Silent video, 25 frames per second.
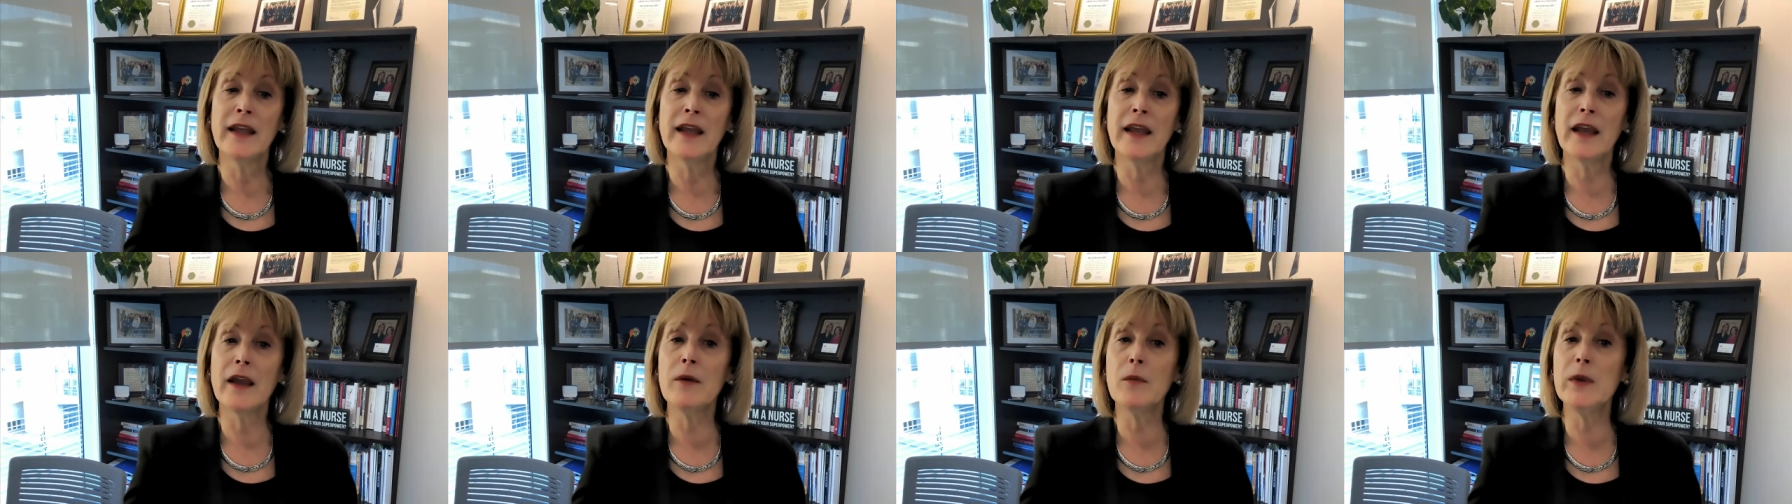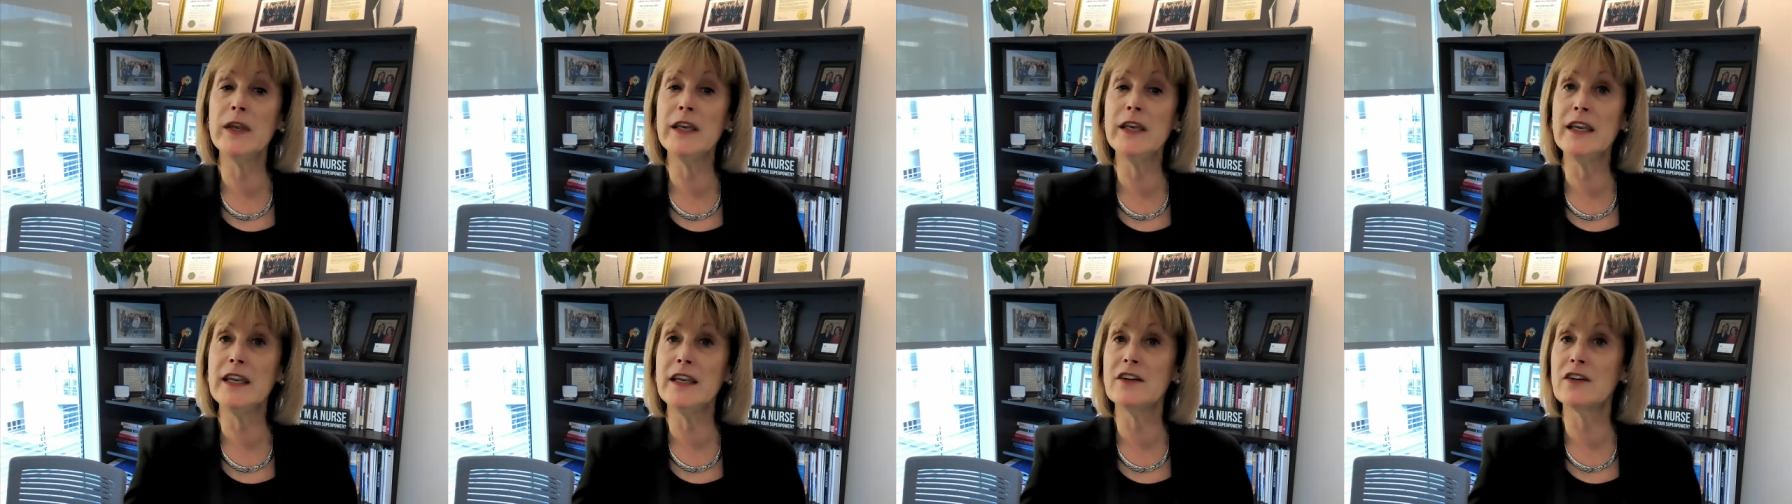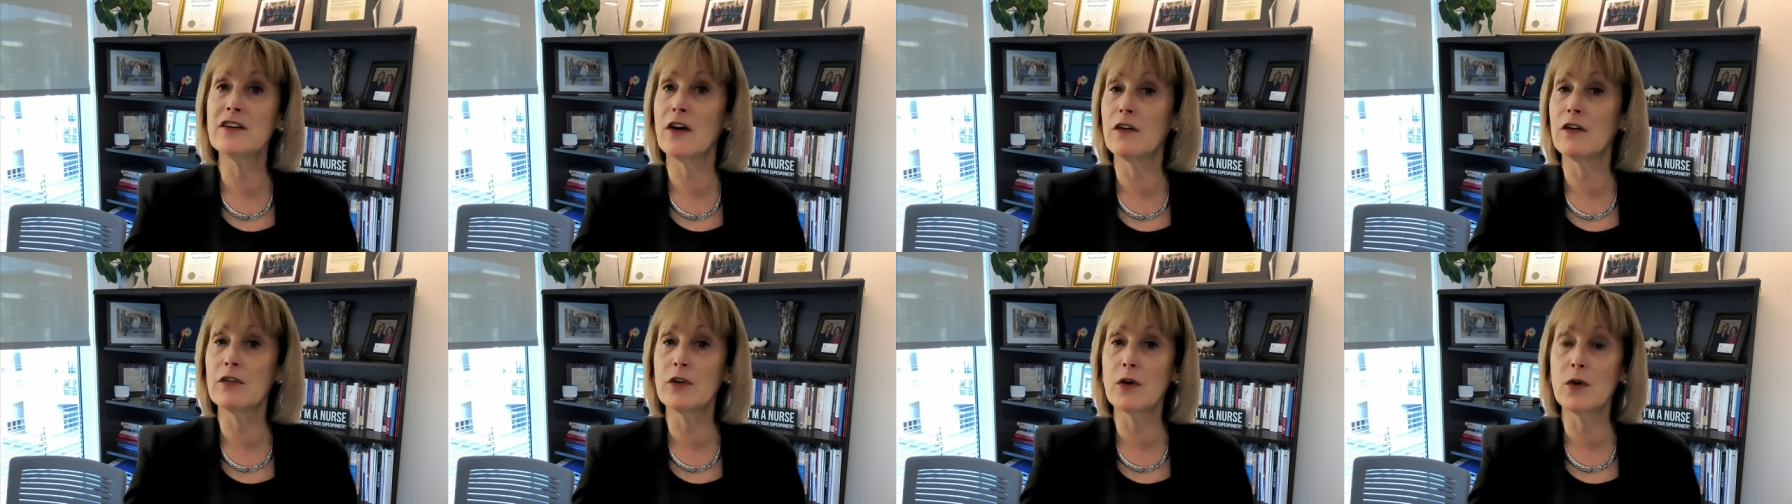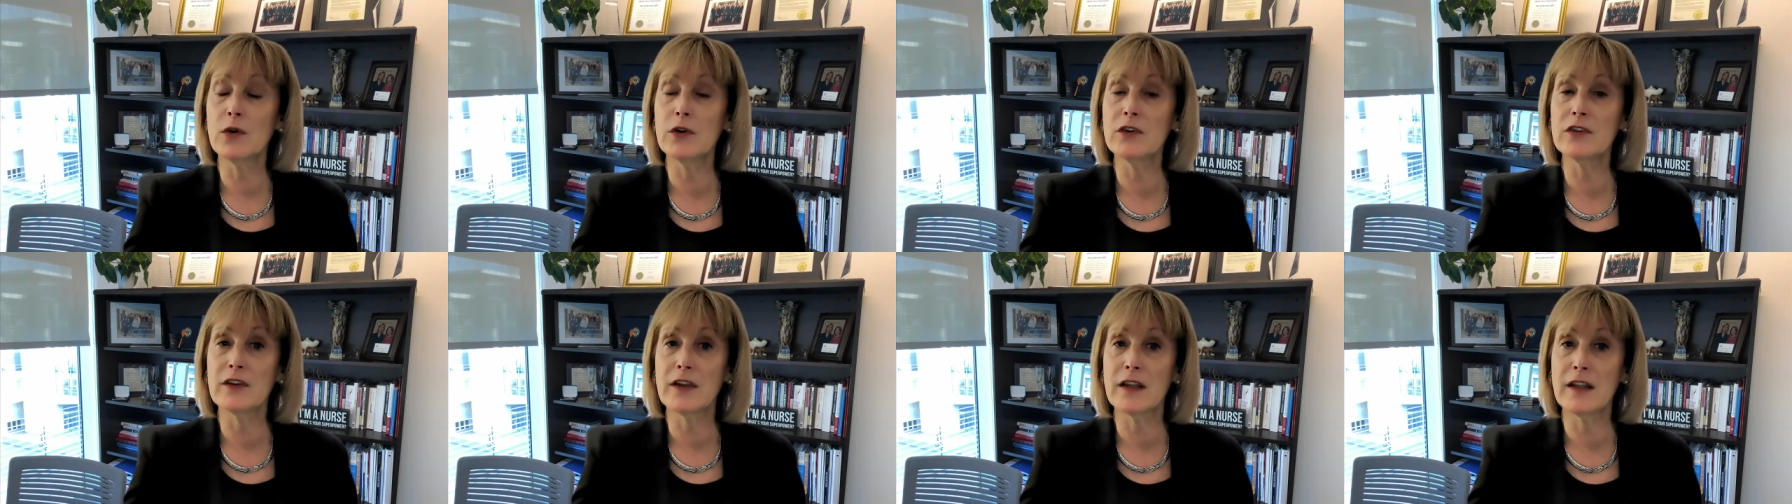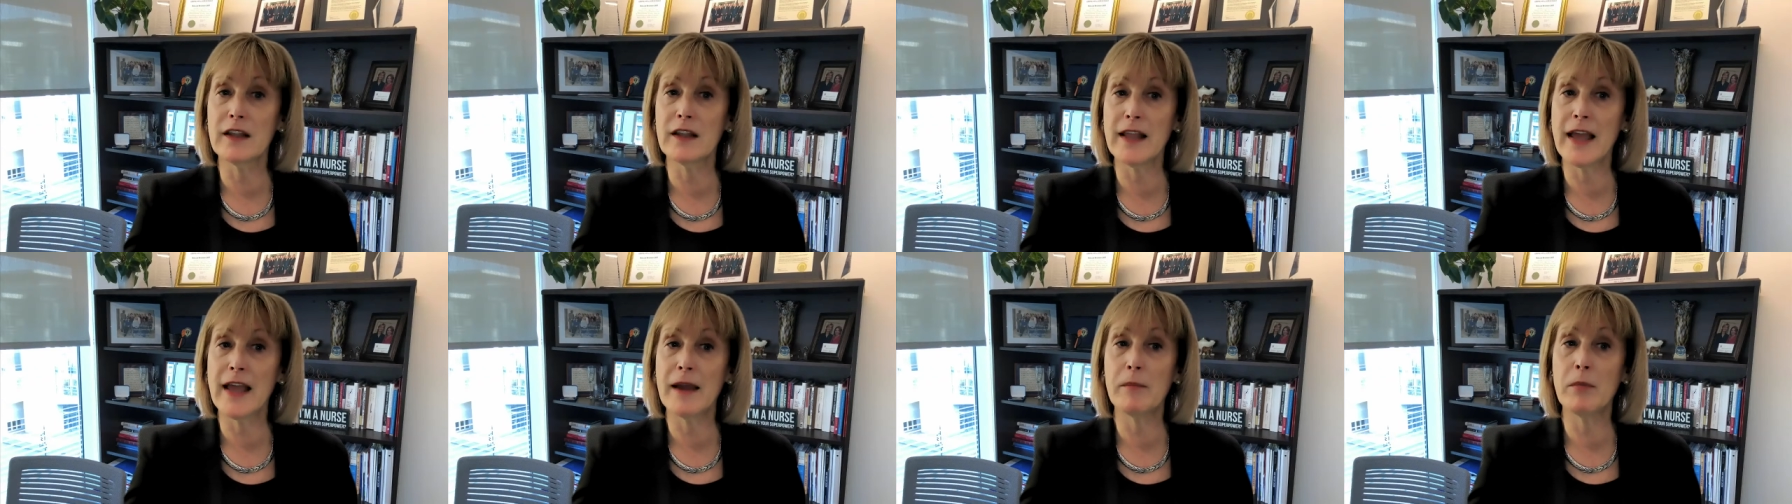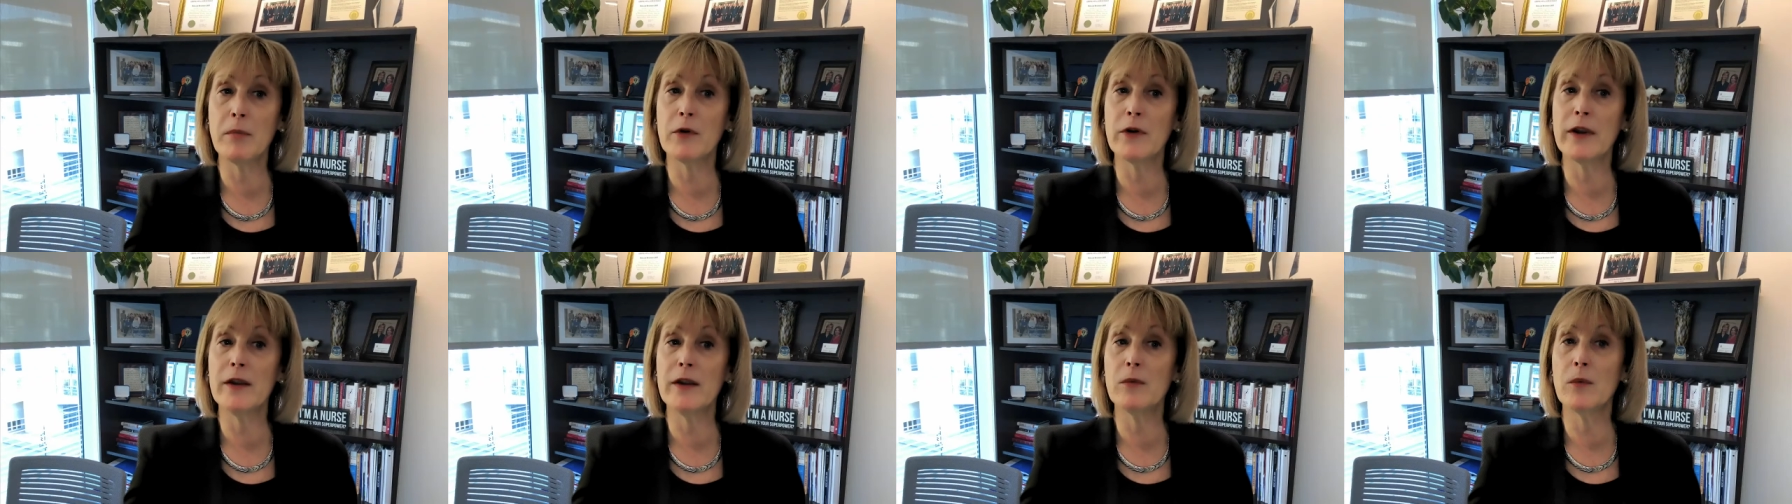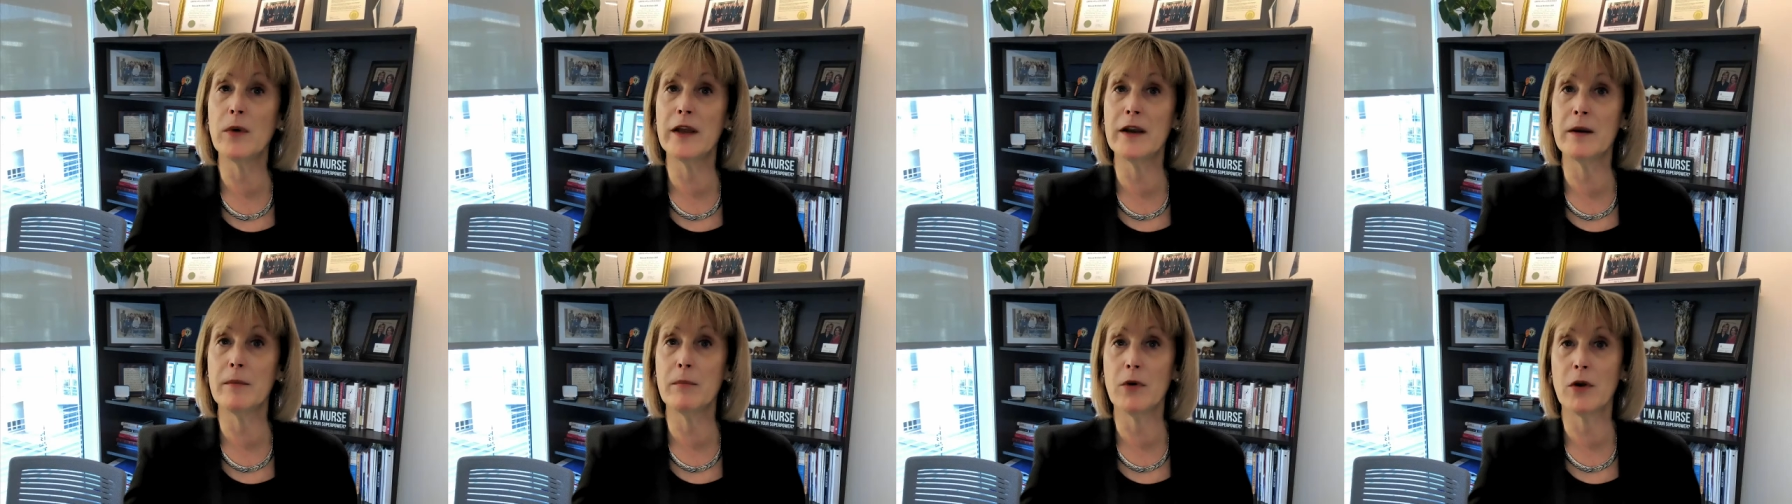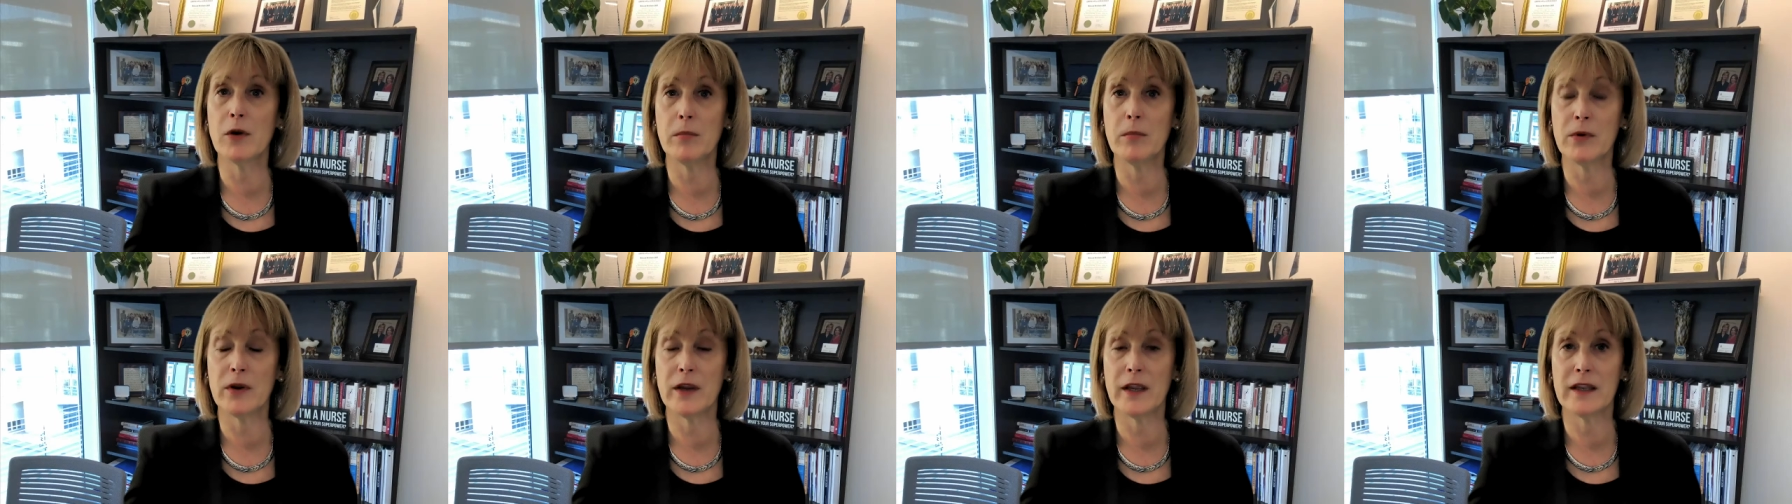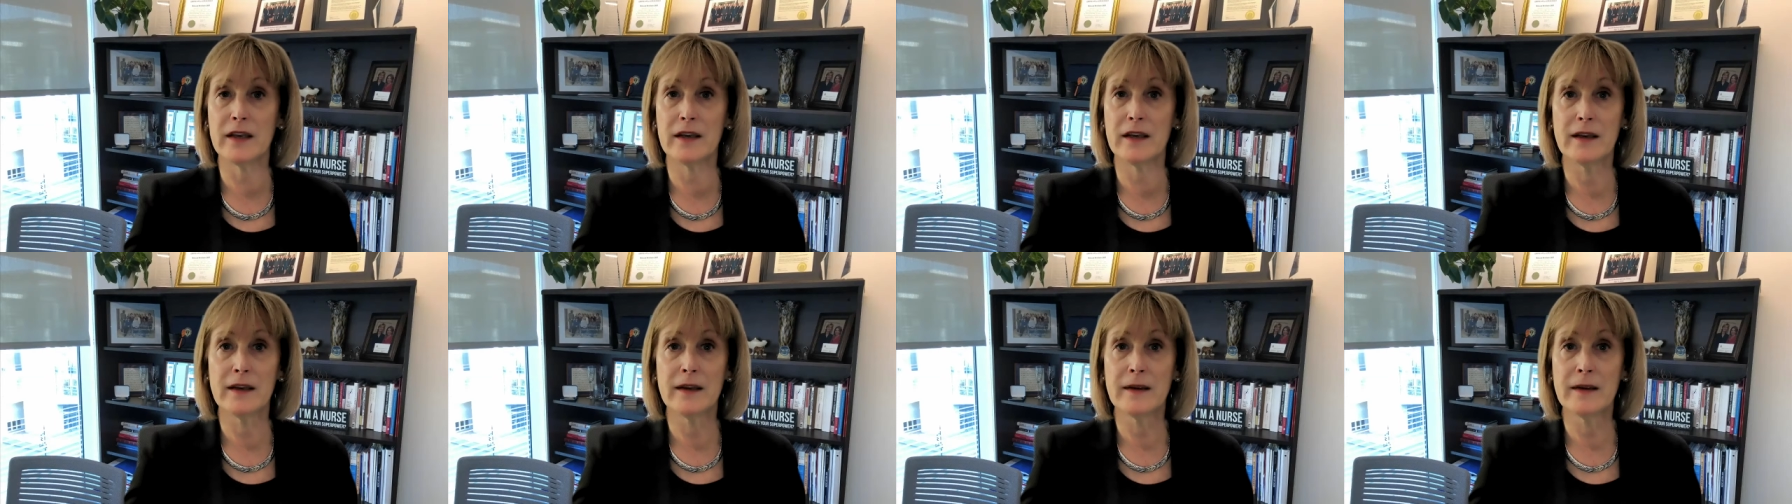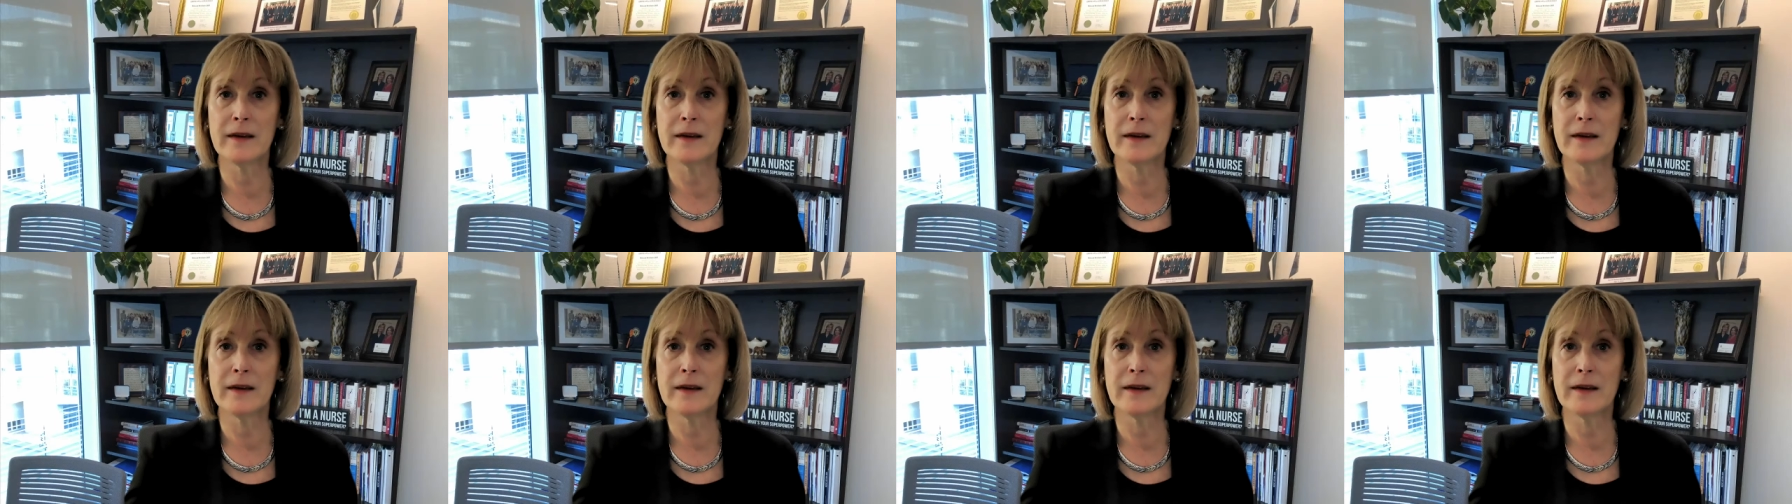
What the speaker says: And we need to, of course, collaborate when appropriate.